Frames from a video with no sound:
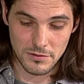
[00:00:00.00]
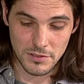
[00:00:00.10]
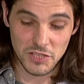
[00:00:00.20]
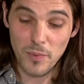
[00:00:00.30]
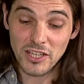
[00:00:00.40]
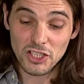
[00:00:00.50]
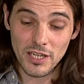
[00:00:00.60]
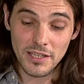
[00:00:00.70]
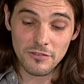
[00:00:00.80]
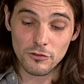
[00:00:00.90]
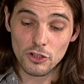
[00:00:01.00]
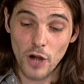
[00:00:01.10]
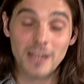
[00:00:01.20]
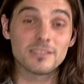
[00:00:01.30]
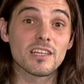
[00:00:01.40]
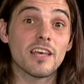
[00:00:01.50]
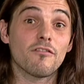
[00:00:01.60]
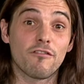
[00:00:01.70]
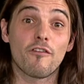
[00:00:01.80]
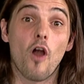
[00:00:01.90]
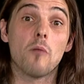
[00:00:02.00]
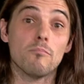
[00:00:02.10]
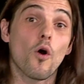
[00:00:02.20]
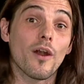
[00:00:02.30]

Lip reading: Especially if you translate from or